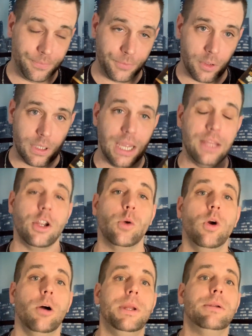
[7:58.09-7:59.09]
Okay, there
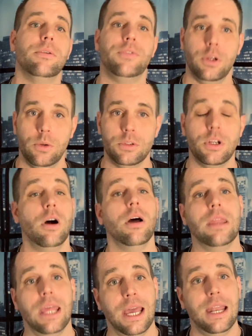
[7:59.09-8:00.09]
will be reviews
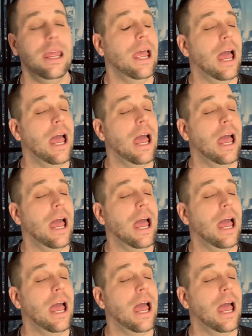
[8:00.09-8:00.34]
on that.